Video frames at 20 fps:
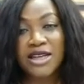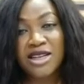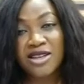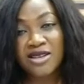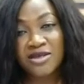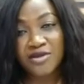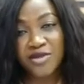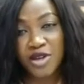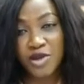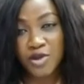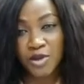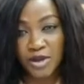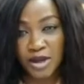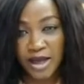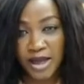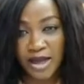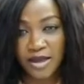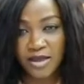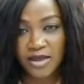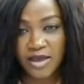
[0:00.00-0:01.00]
If an
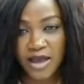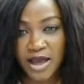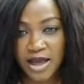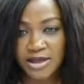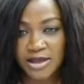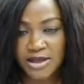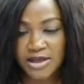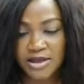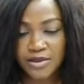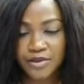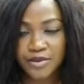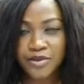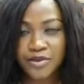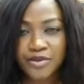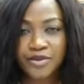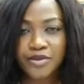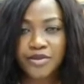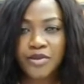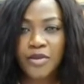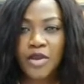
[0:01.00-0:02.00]
individual like that,
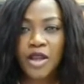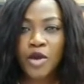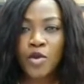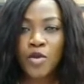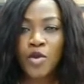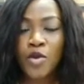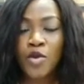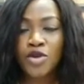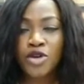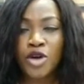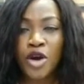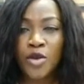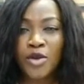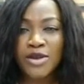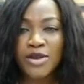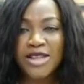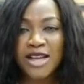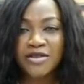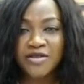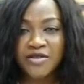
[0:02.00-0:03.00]
we would
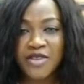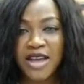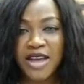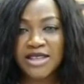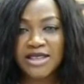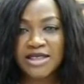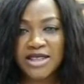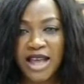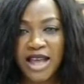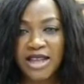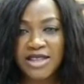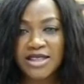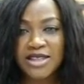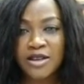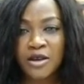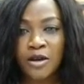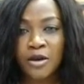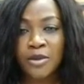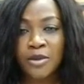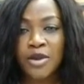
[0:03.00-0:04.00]
always advise
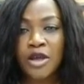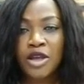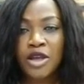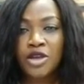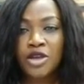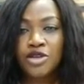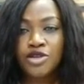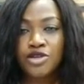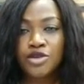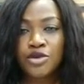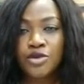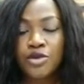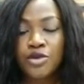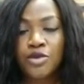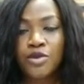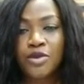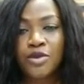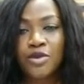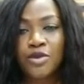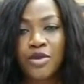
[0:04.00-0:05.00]
that
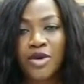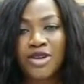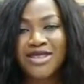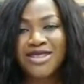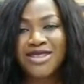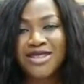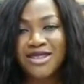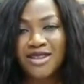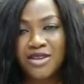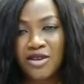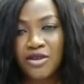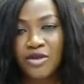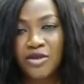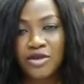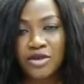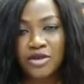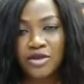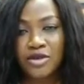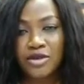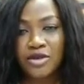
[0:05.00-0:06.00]
you must
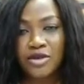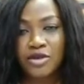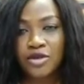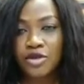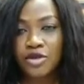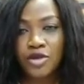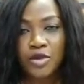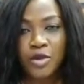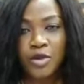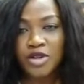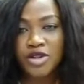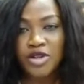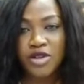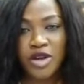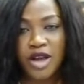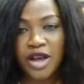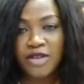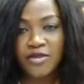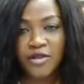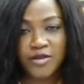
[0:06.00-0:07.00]

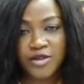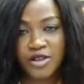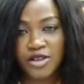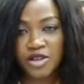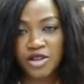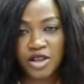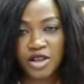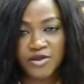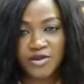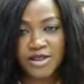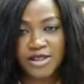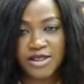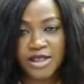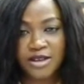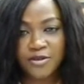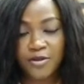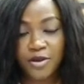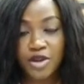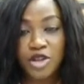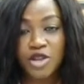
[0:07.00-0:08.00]
not have a visitor's
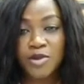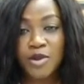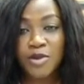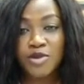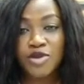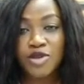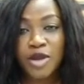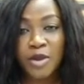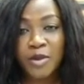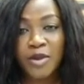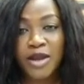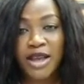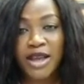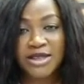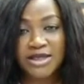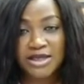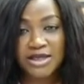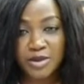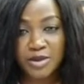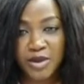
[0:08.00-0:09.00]
visa for you to be able to
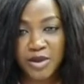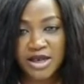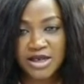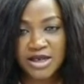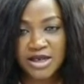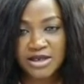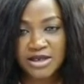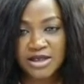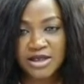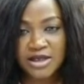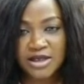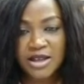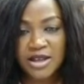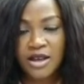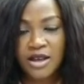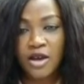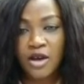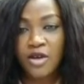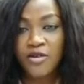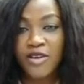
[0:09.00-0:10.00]
apply as a dependent
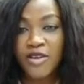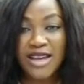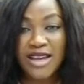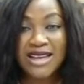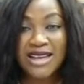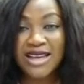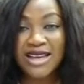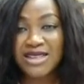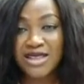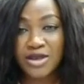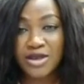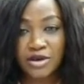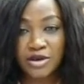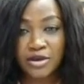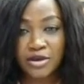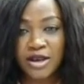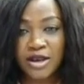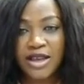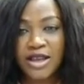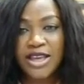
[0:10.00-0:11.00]
of any
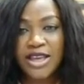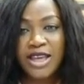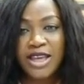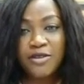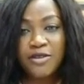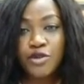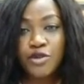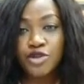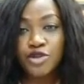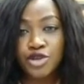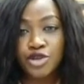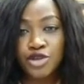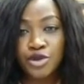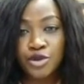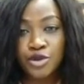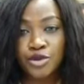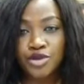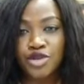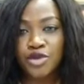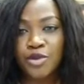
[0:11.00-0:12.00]
category. If you
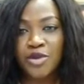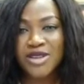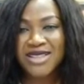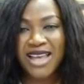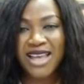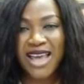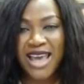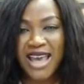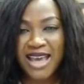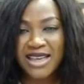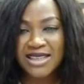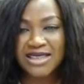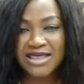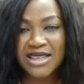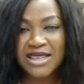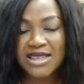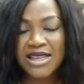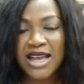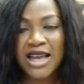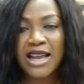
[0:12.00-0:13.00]
do, you must
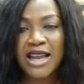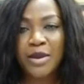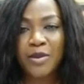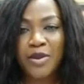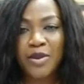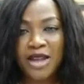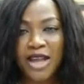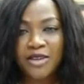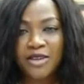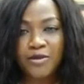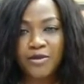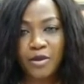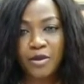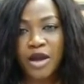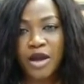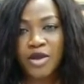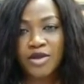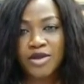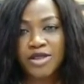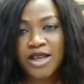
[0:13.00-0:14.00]
exit and apply
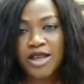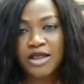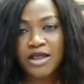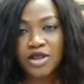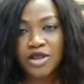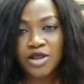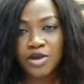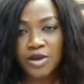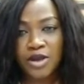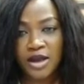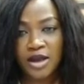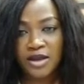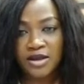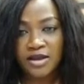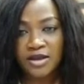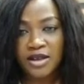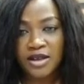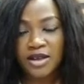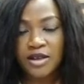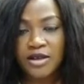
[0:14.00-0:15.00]
from outside the UK.
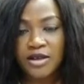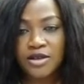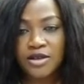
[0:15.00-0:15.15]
